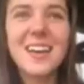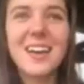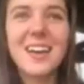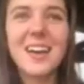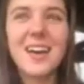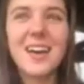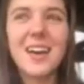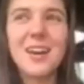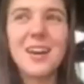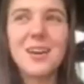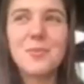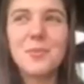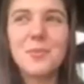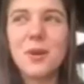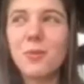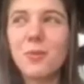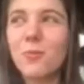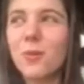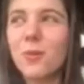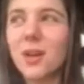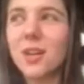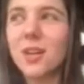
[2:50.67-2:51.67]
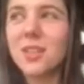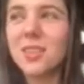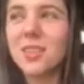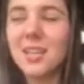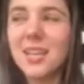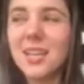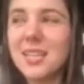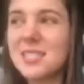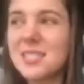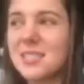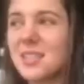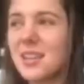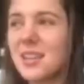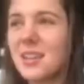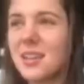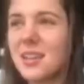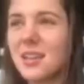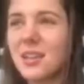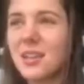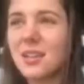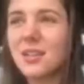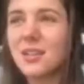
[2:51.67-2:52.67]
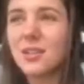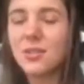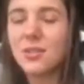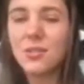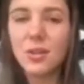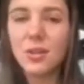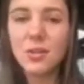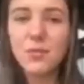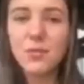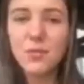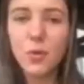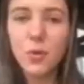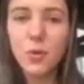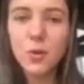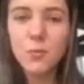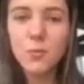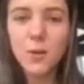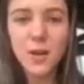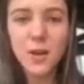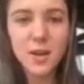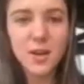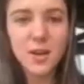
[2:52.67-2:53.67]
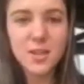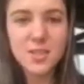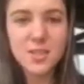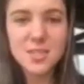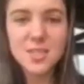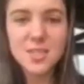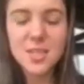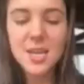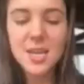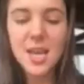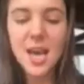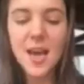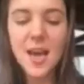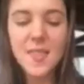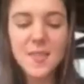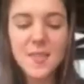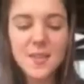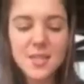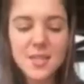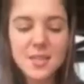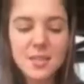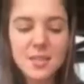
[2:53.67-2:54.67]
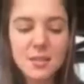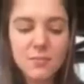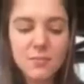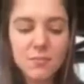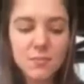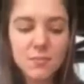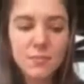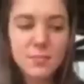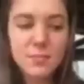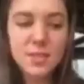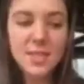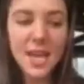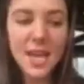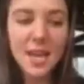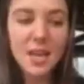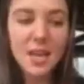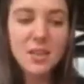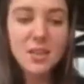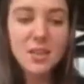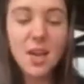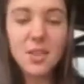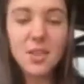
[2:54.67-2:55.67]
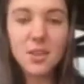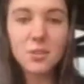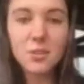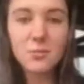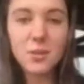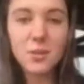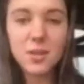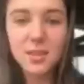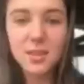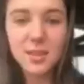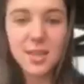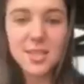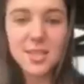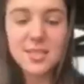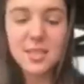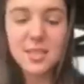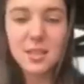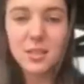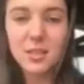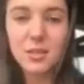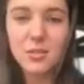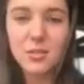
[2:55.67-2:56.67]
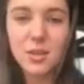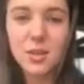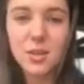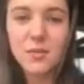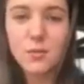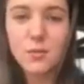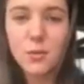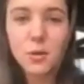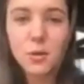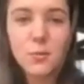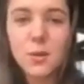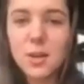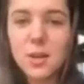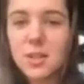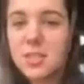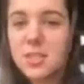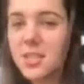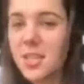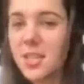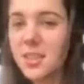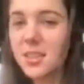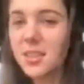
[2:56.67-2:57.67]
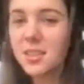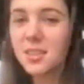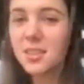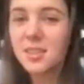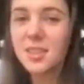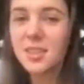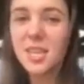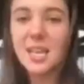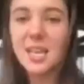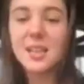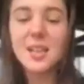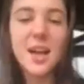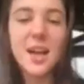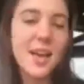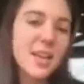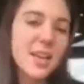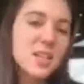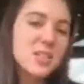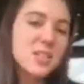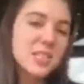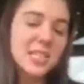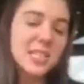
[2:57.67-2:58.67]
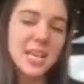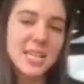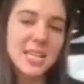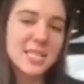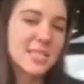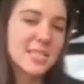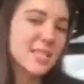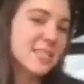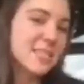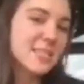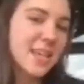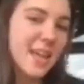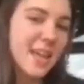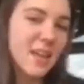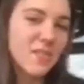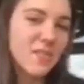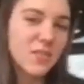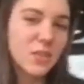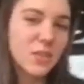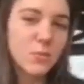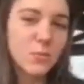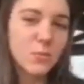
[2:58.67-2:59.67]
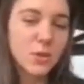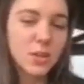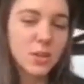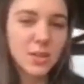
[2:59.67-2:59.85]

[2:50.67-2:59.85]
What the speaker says: a word list including 4 words, and then say another word list including 4 words, and the client just has to say if the word